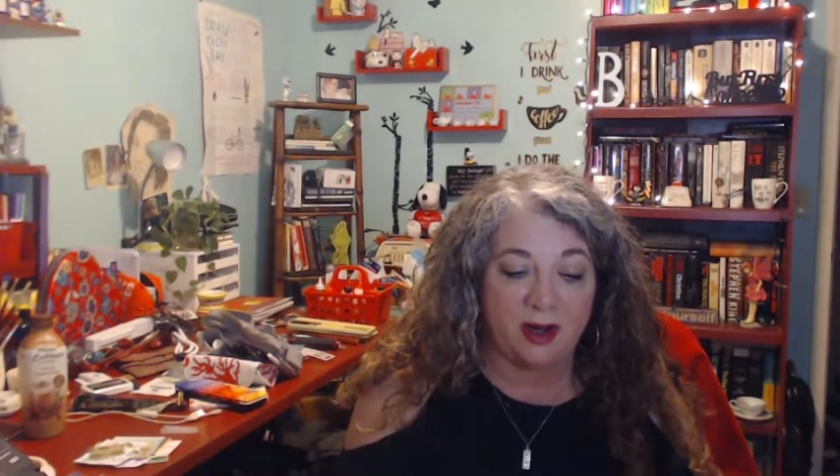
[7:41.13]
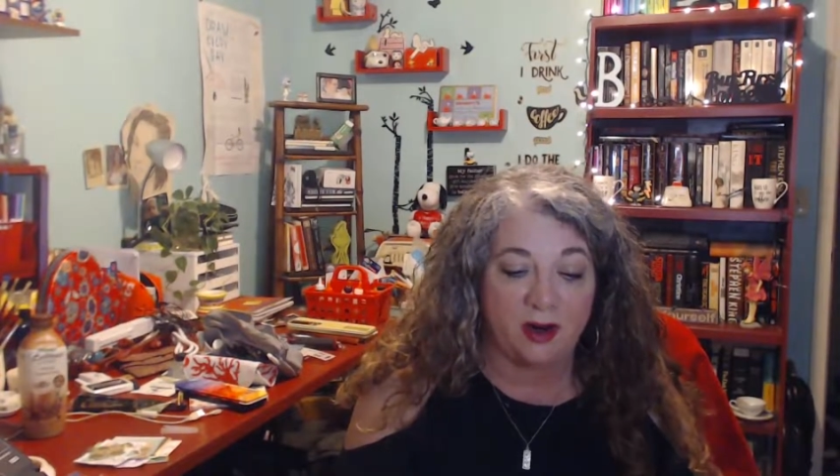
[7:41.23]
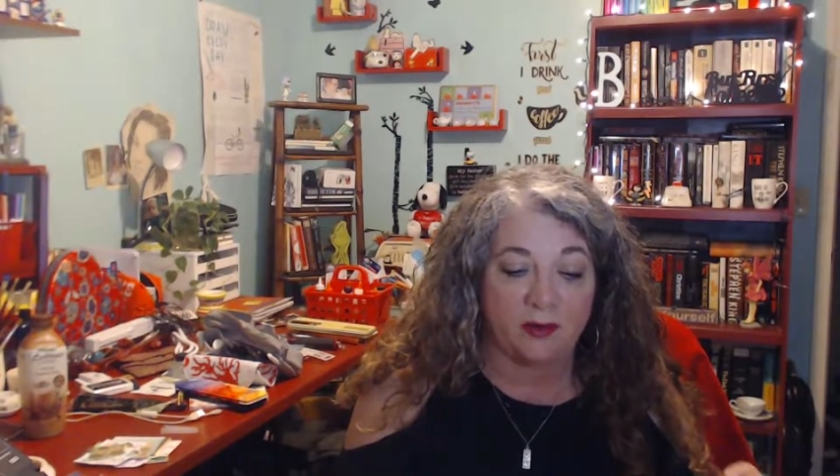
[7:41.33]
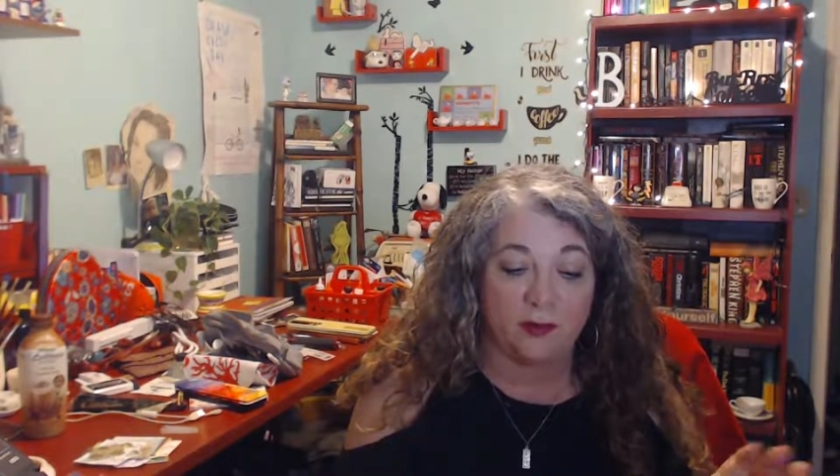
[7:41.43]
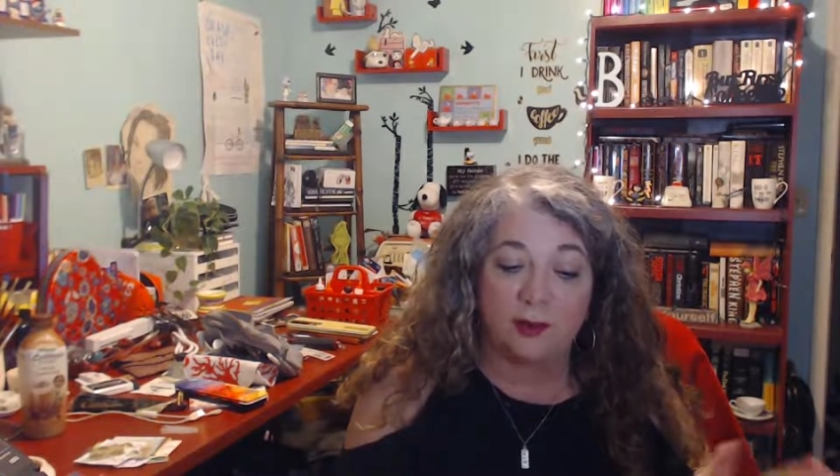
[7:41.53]

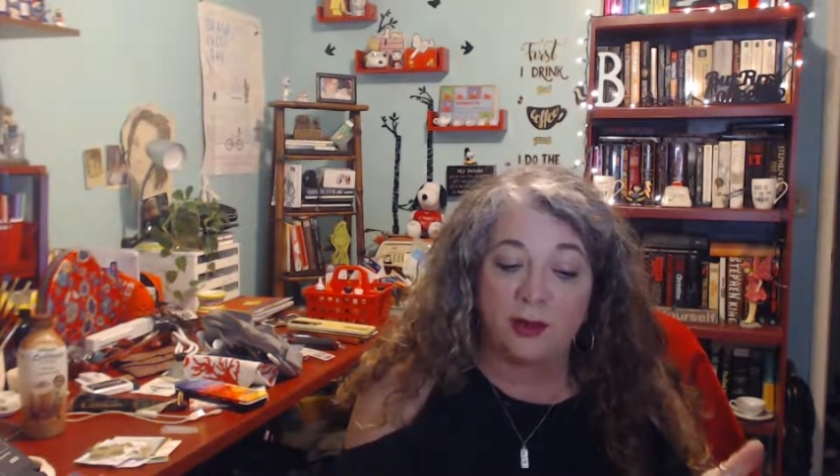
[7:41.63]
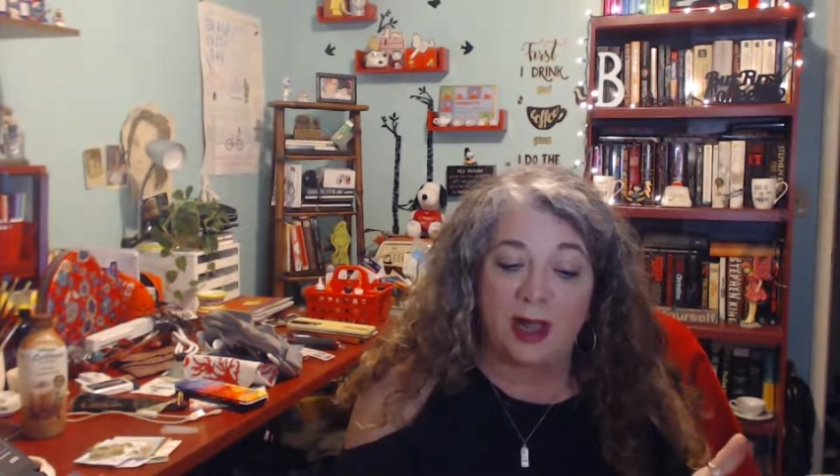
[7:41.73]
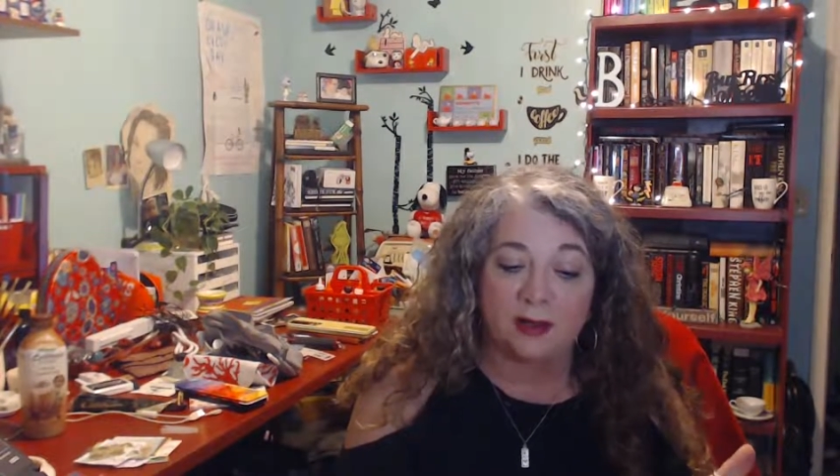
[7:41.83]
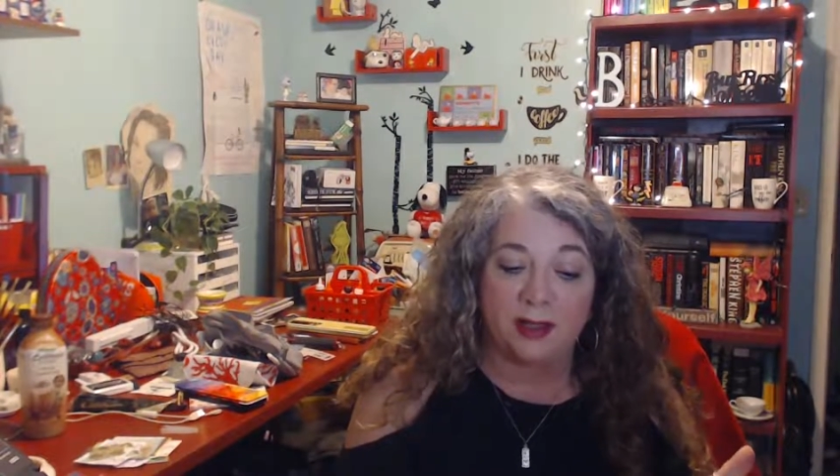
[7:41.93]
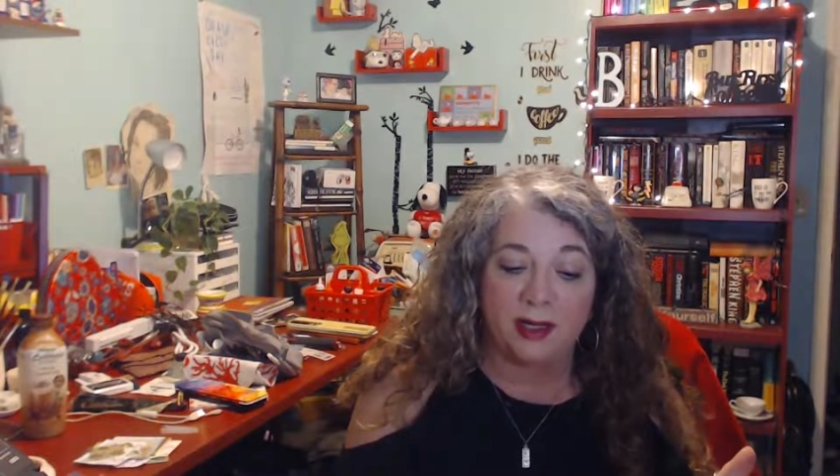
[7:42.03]
or
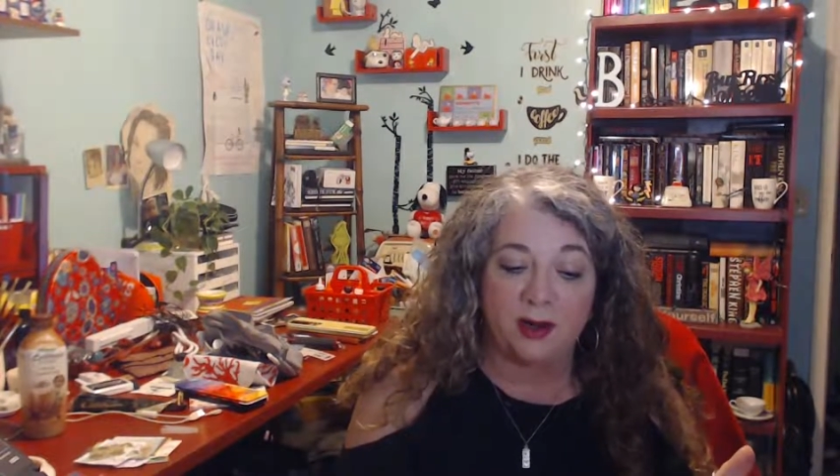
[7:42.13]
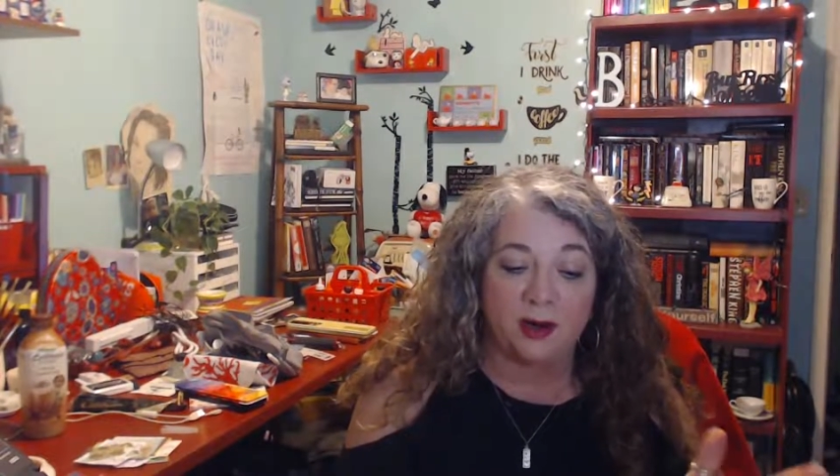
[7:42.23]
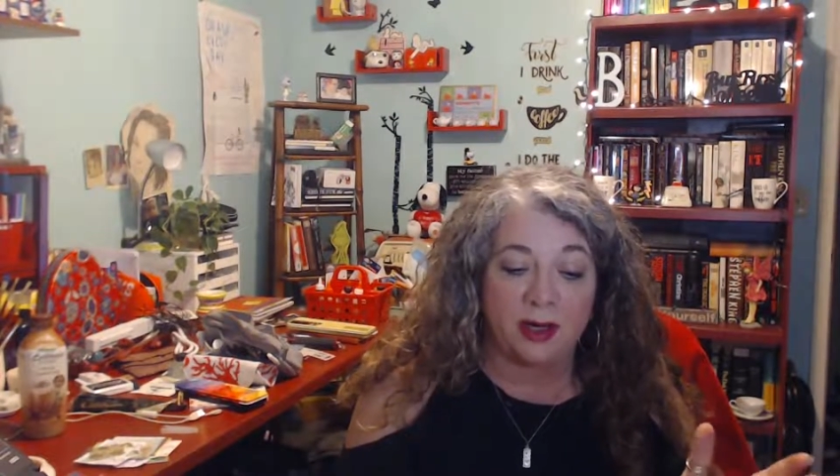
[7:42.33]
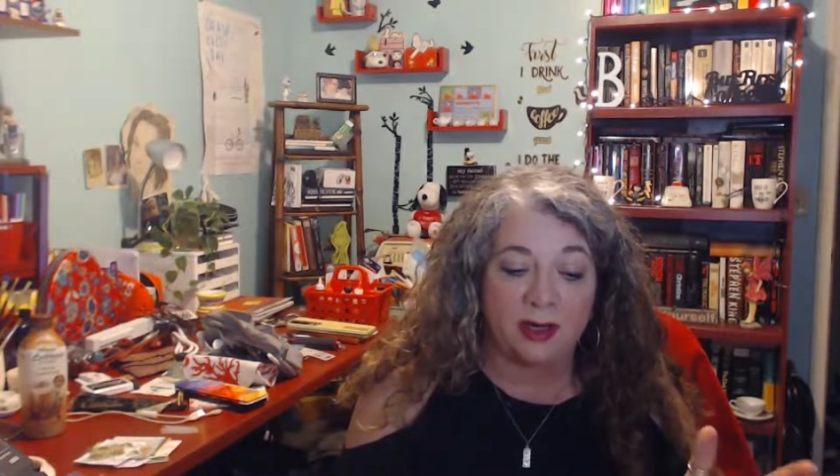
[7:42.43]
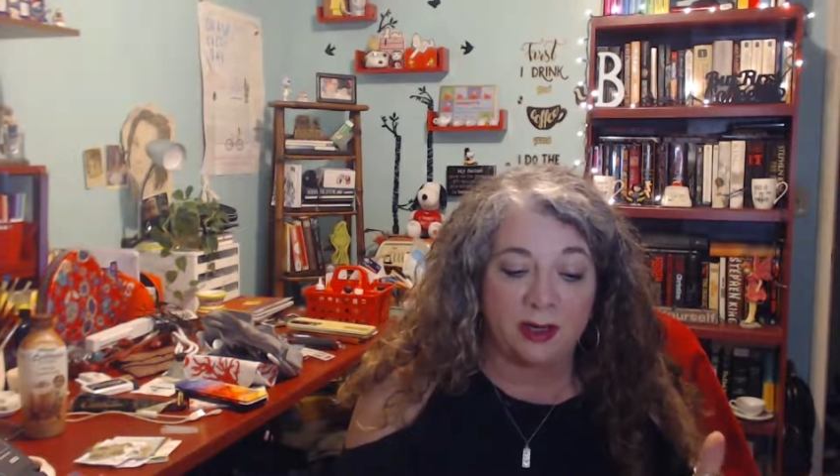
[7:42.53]
frugality
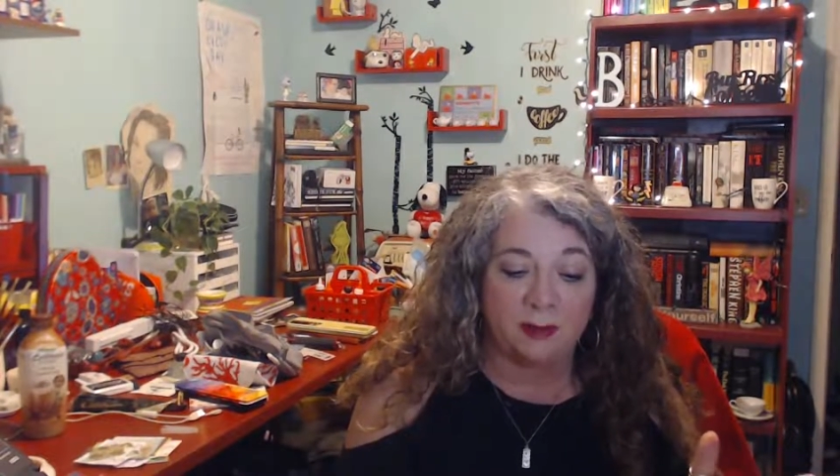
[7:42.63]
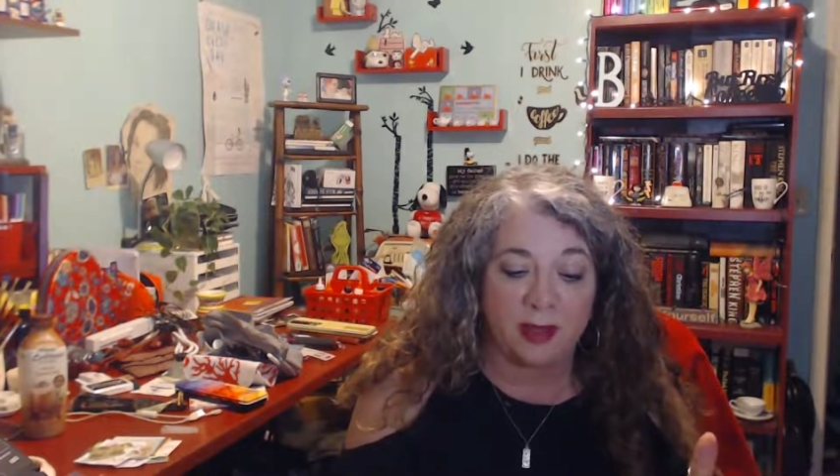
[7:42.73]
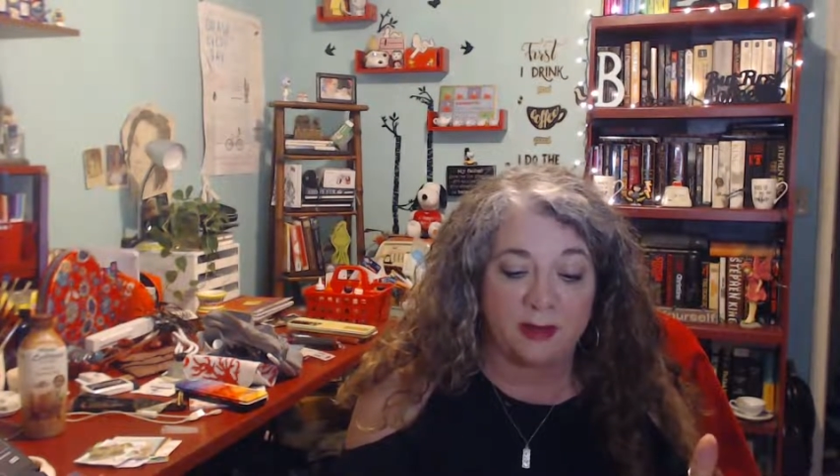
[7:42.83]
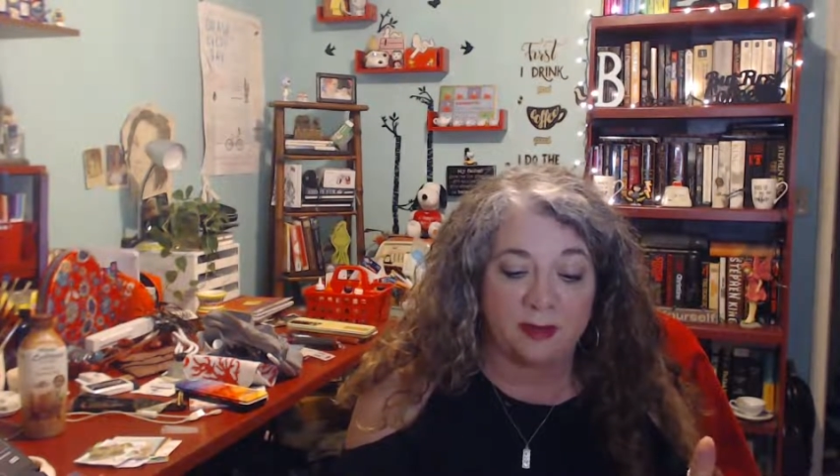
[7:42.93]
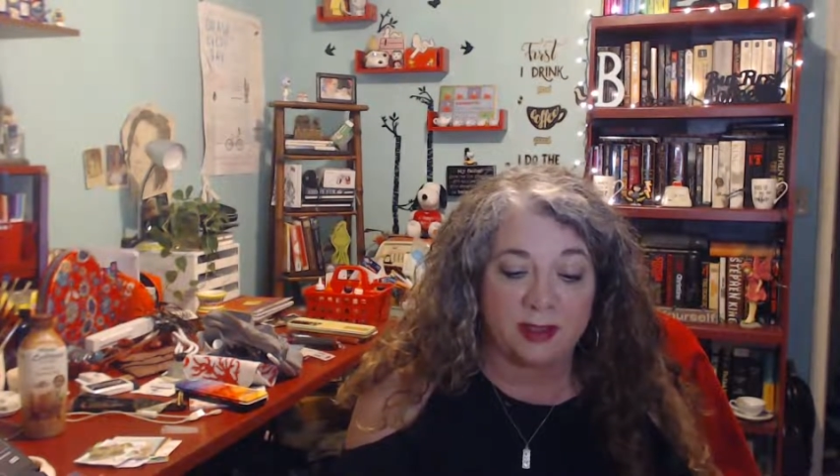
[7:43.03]
or income level.